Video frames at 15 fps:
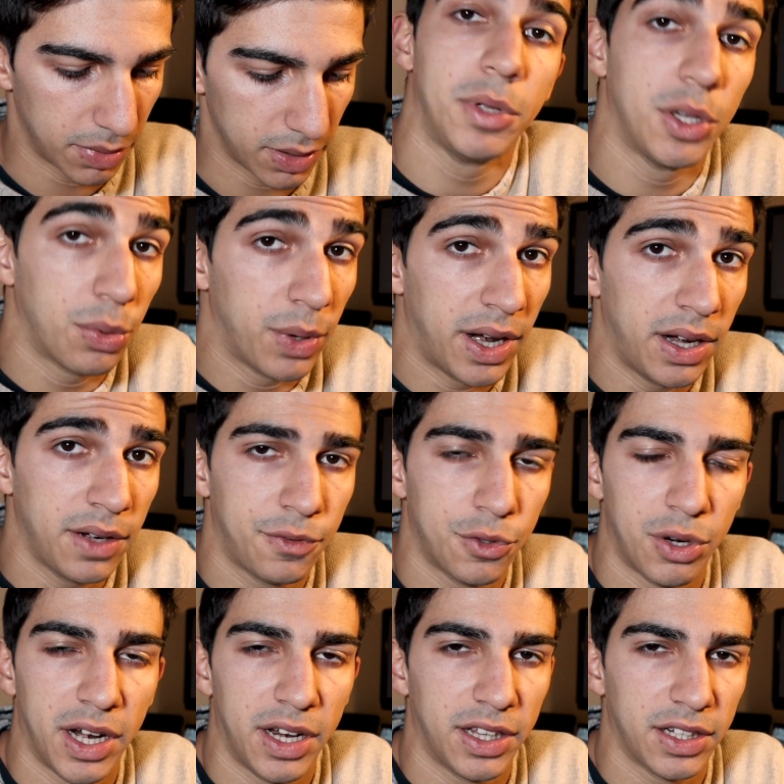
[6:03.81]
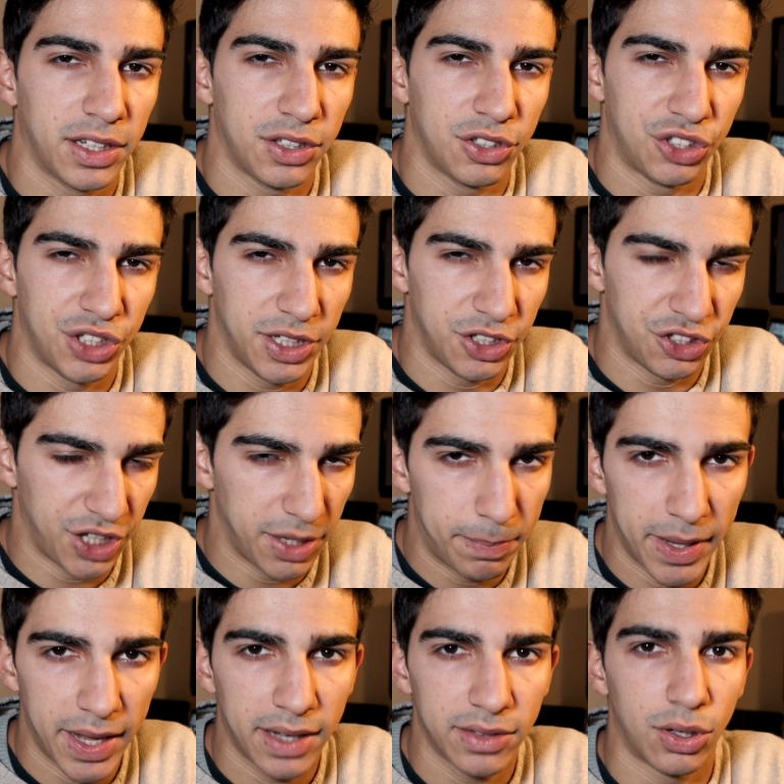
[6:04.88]
But be aware, if you're editing
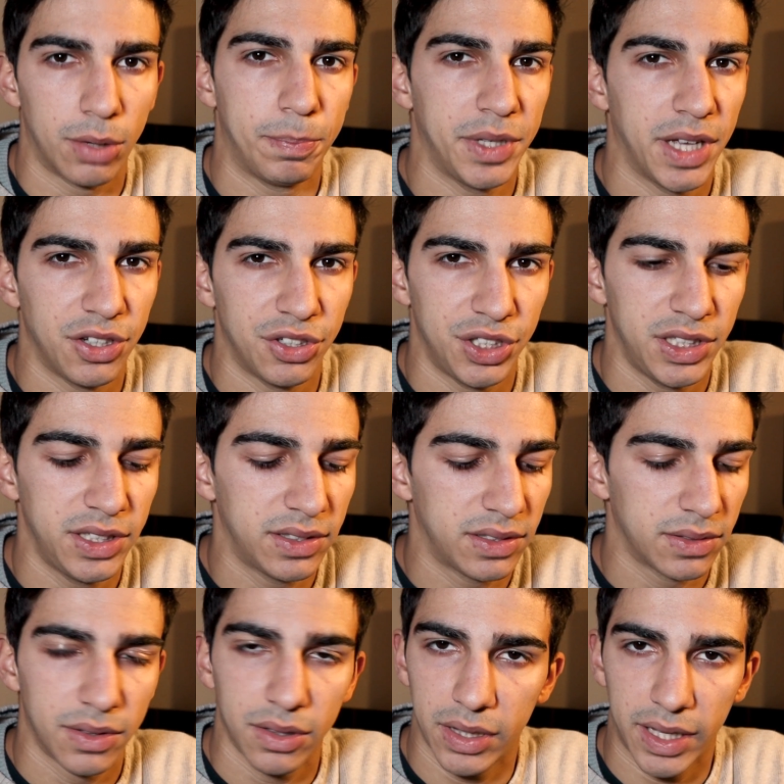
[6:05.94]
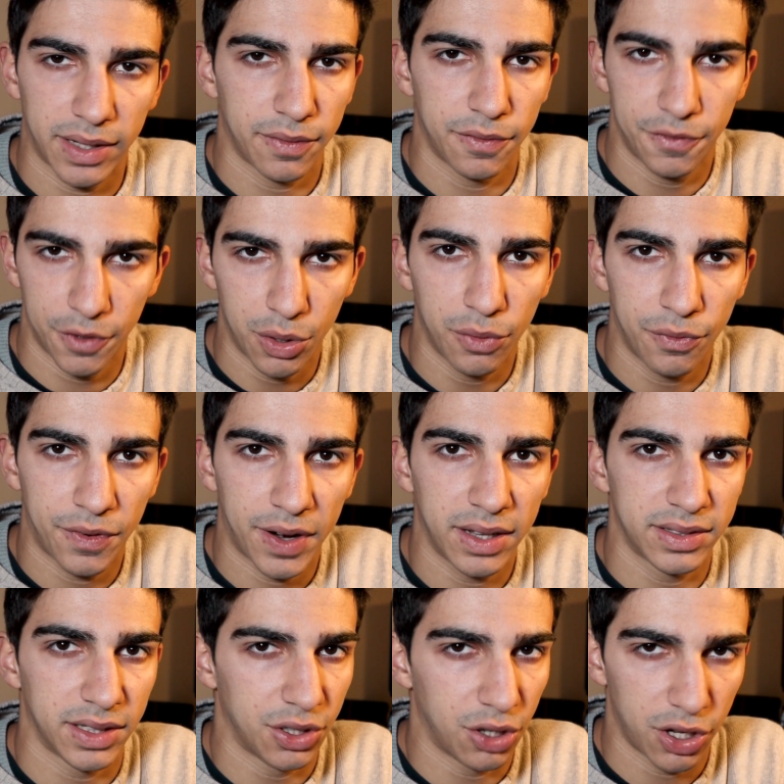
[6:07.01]
JPEGs or PNGs, like photo
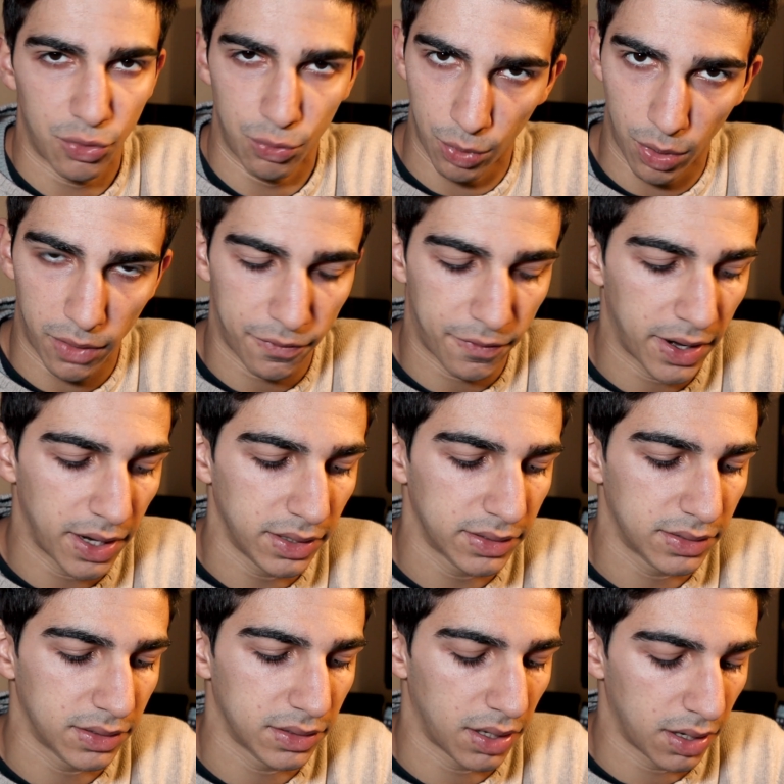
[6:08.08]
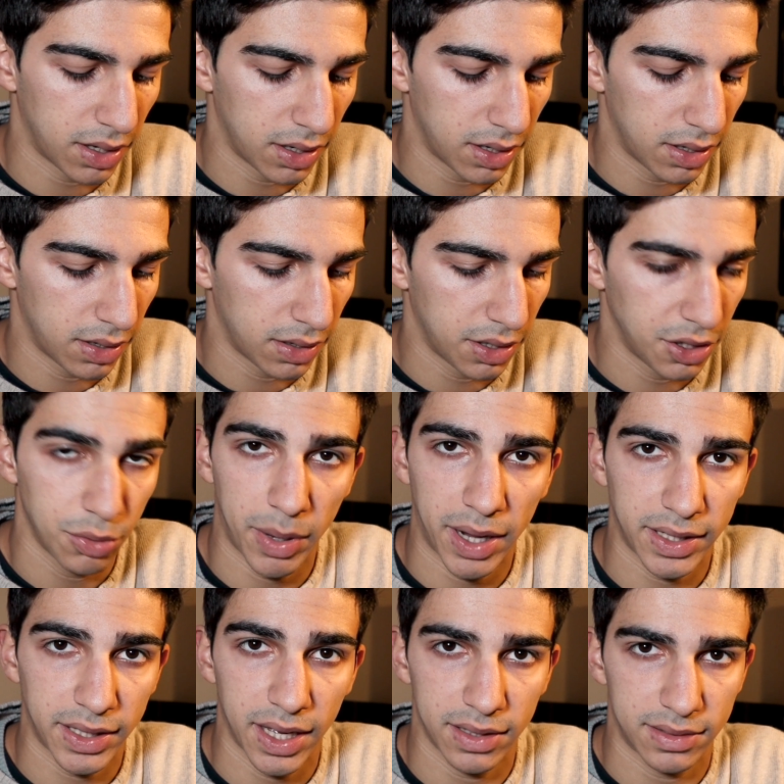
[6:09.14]
files and not raw files, you
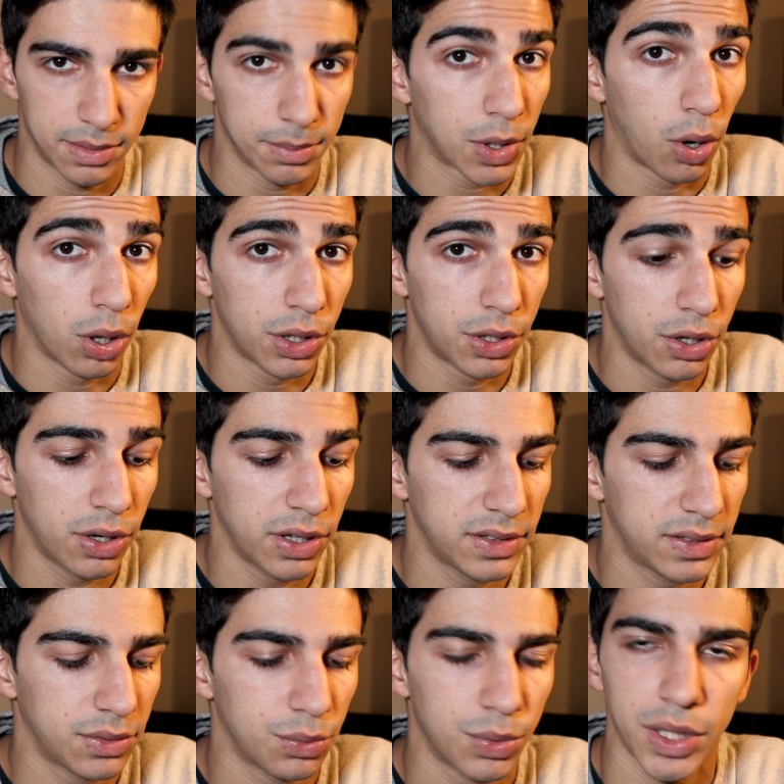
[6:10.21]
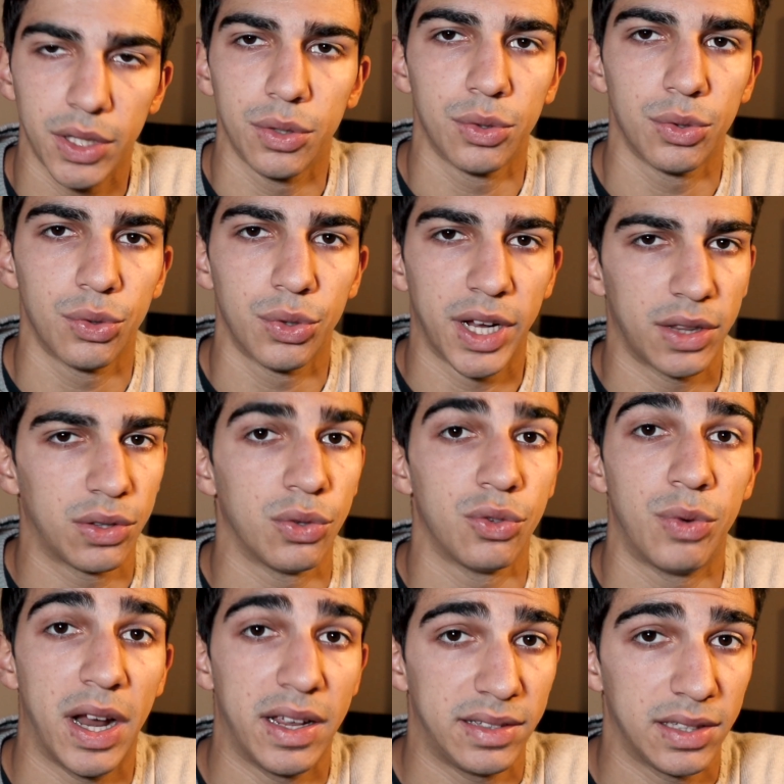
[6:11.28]
might get some color noise when you get too
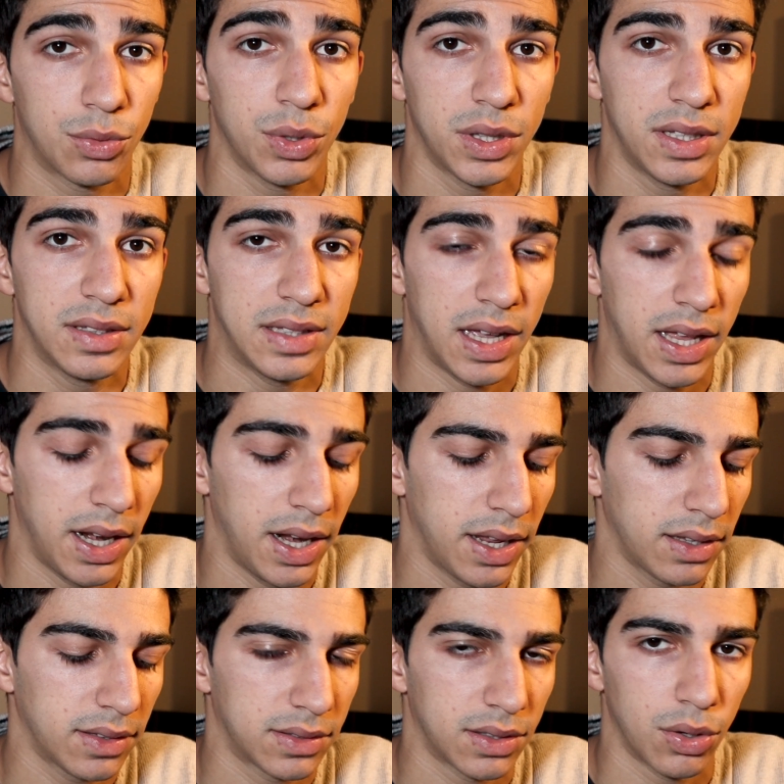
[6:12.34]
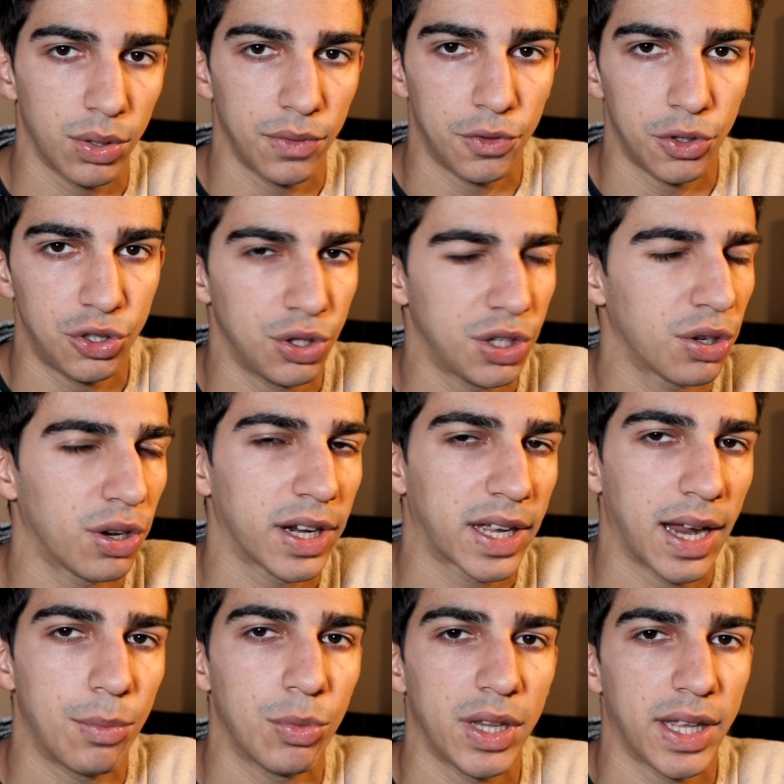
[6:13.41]
drastic with this editing. So if you're shooting on a
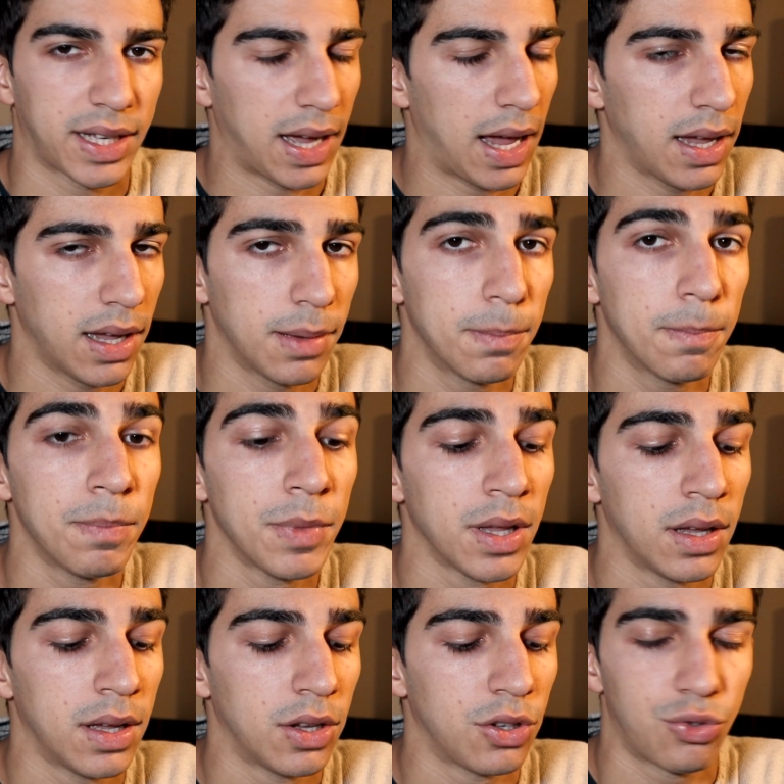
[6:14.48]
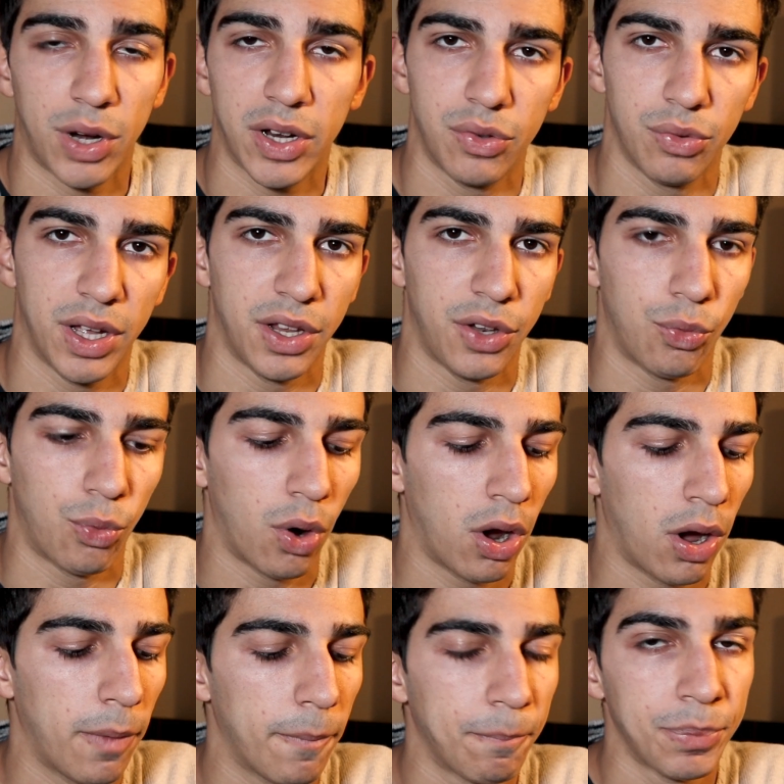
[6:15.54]
camera like I am, try to edit
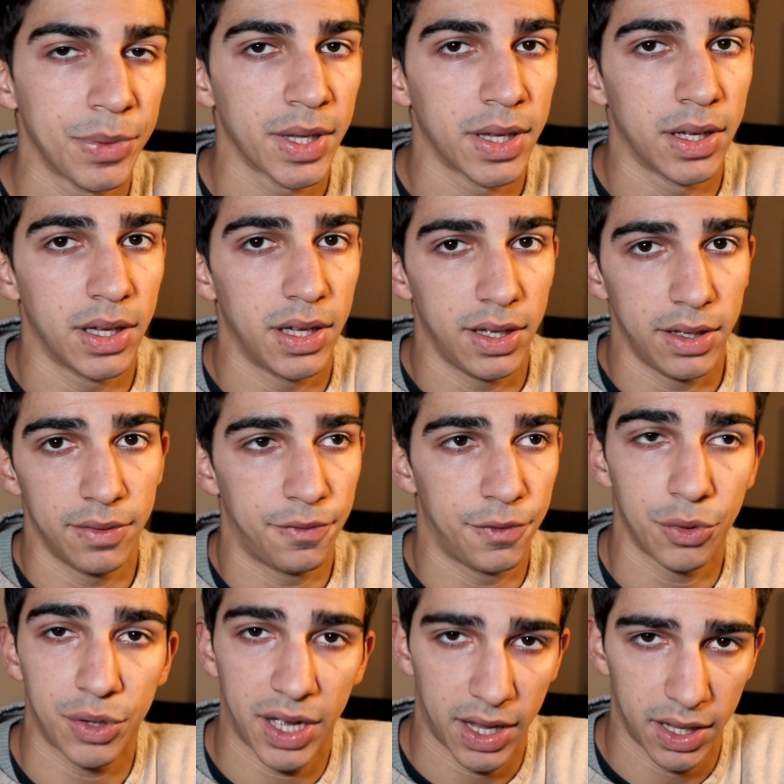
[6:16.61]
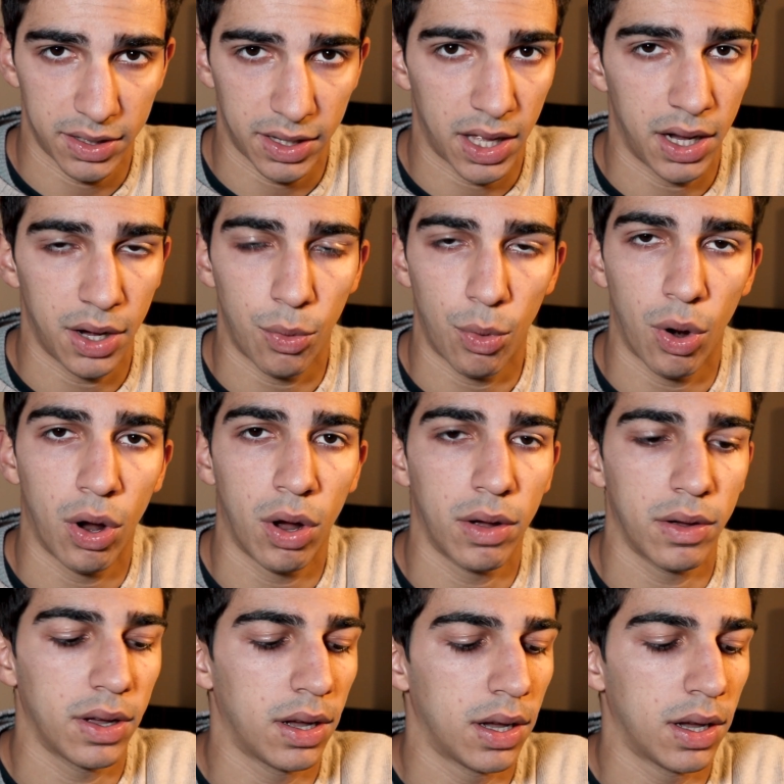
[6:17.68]
raw. If you can't edit raw,